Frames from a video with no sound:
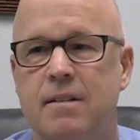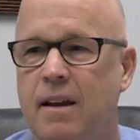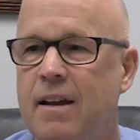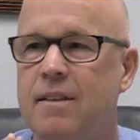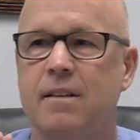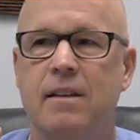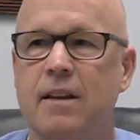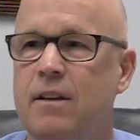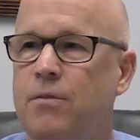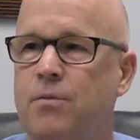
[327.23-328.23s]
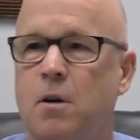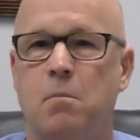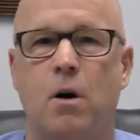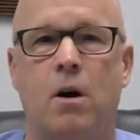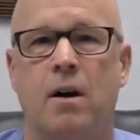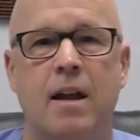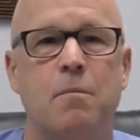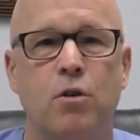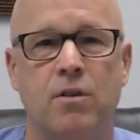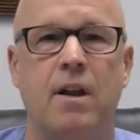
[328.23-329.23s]
take the lead from our
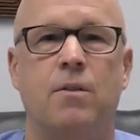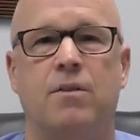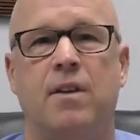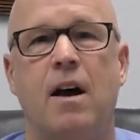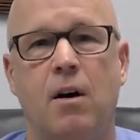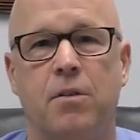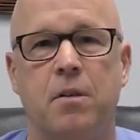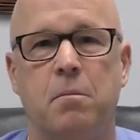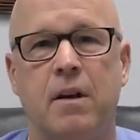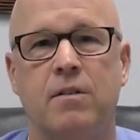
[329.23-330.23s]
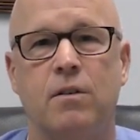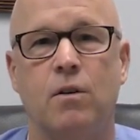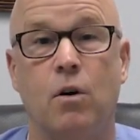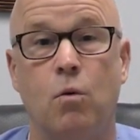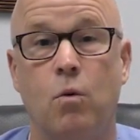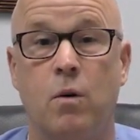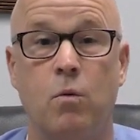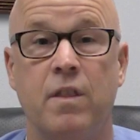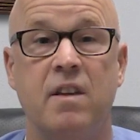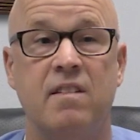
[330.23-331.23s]
neighbors down south in Mexico, where
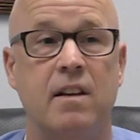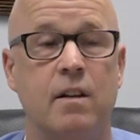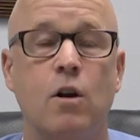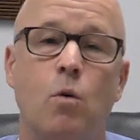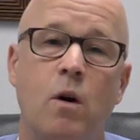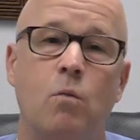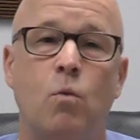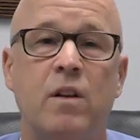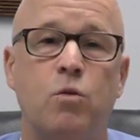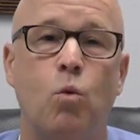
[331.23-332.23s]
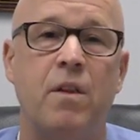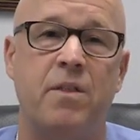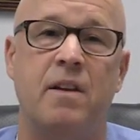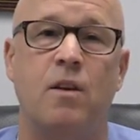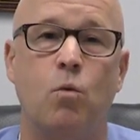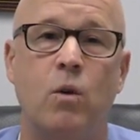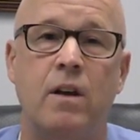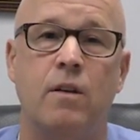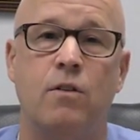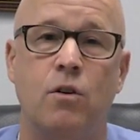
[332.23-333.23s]
when they said, you know what, what's one thing that we
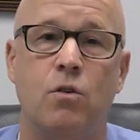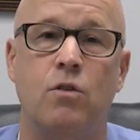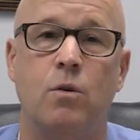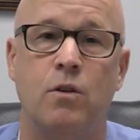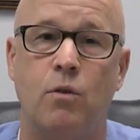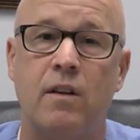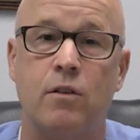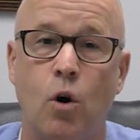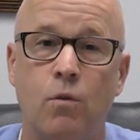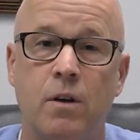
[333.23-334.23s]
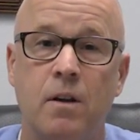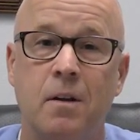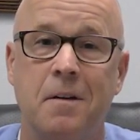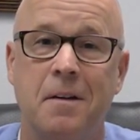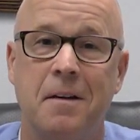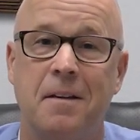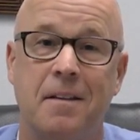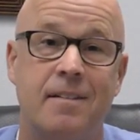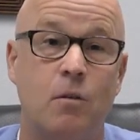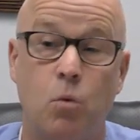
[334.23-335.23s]
can do to address COVID?
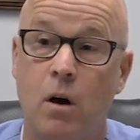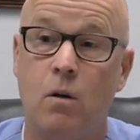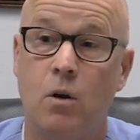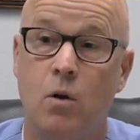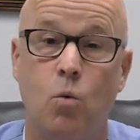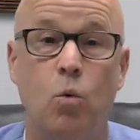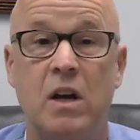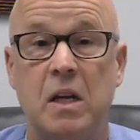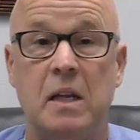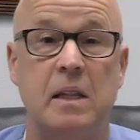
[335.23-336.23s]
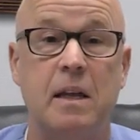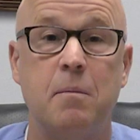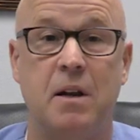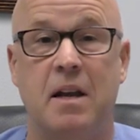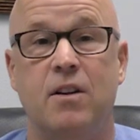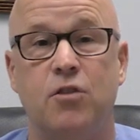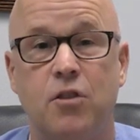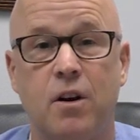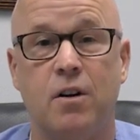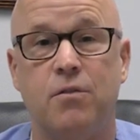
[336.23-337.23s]
They said, well, we could eliminate
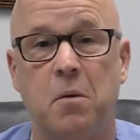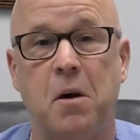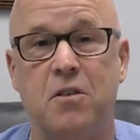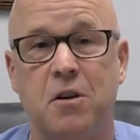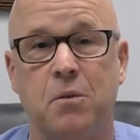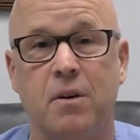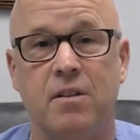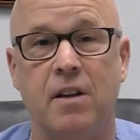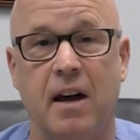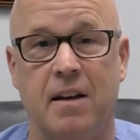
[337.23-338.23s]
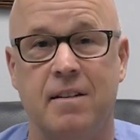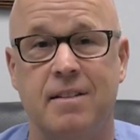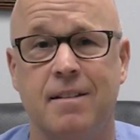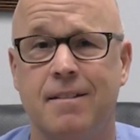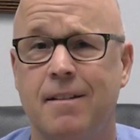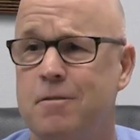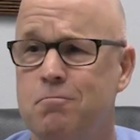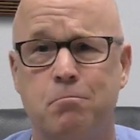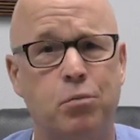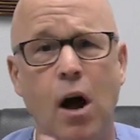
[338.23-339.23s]
sugar from our children's diets
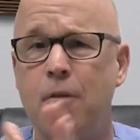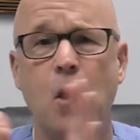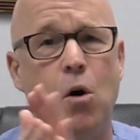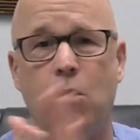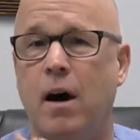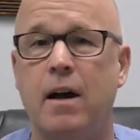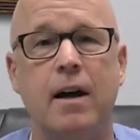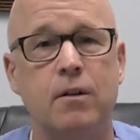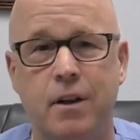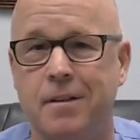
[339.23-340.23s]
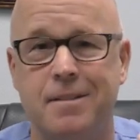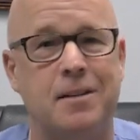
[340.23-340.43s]
bravo, I, I,